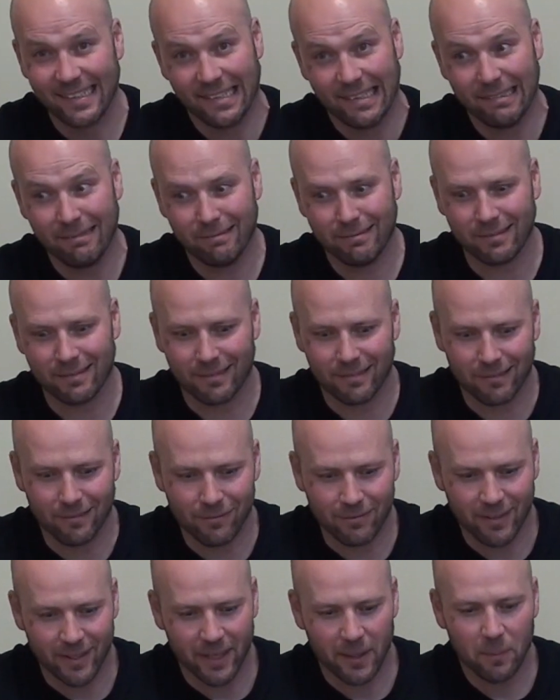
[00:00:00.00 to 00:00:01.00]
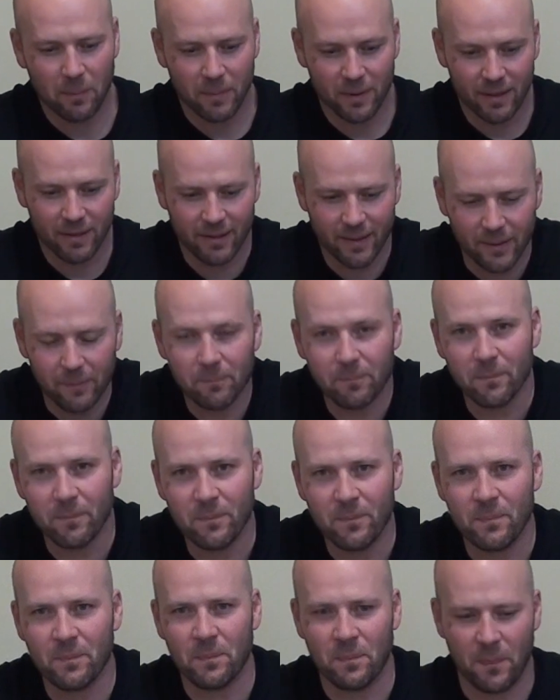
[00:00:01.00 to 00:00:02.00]
That was a little fun. Alright.
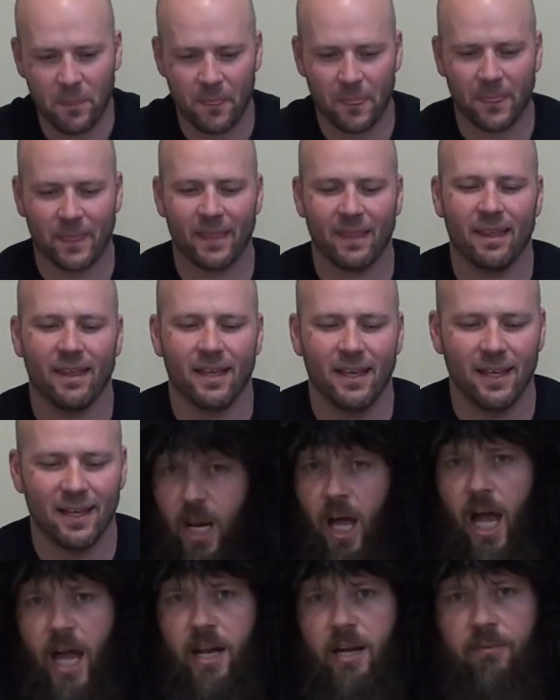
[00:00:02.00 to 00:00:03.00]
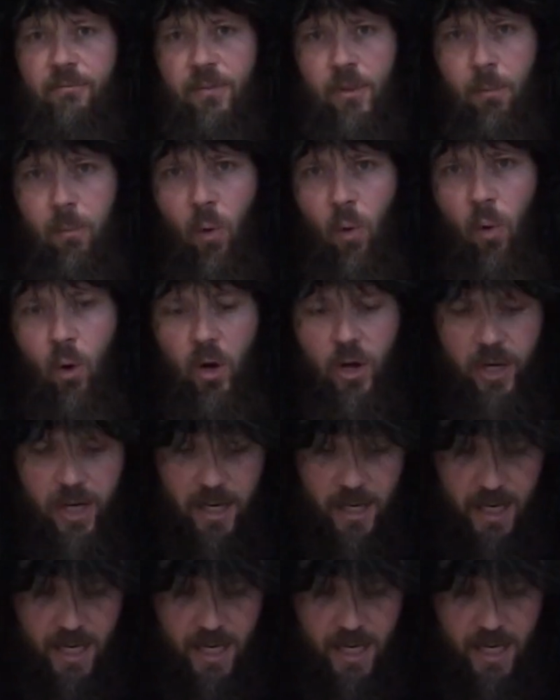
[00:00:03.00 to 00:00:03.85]
Line up the board.